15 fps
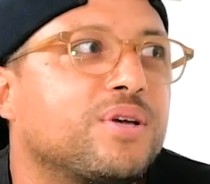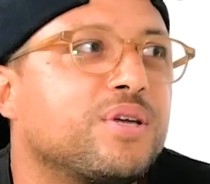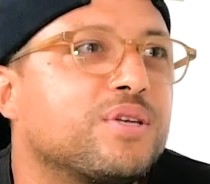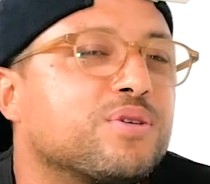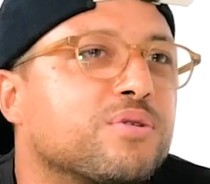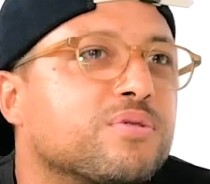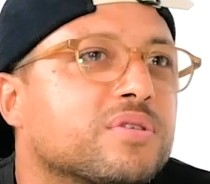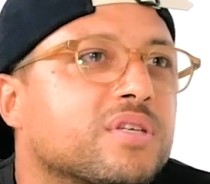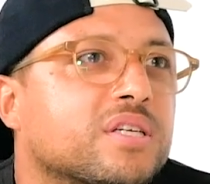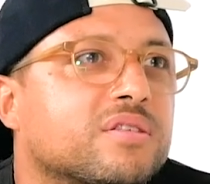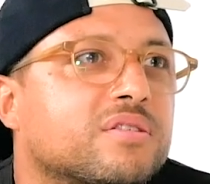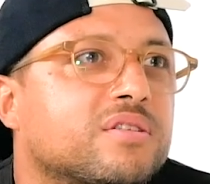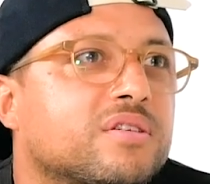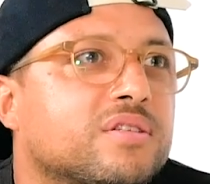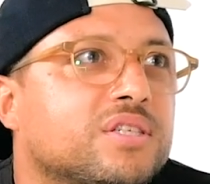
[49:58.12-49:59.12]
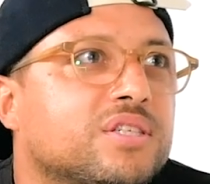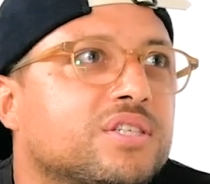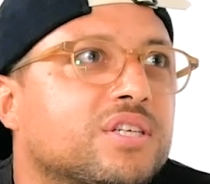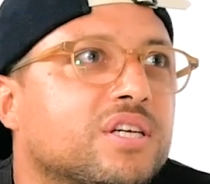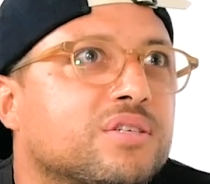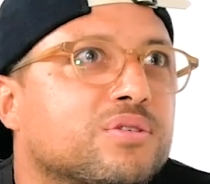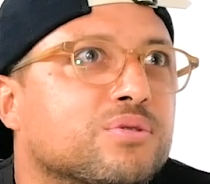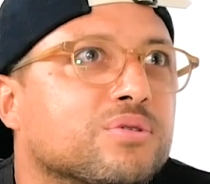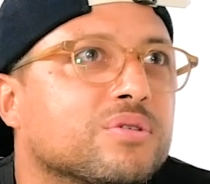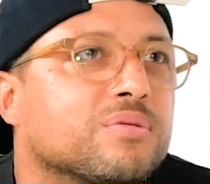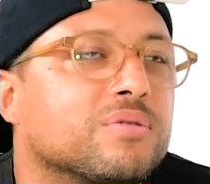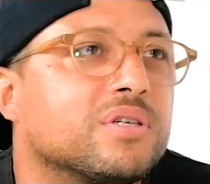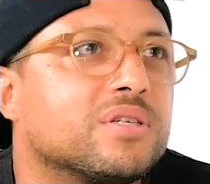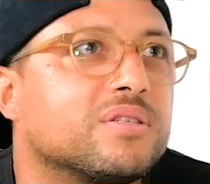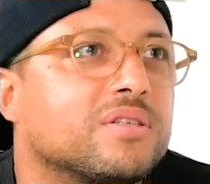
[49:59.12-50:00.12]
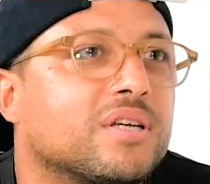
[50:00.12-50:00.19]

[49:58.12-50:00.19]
So it was like this Cliche tour where it's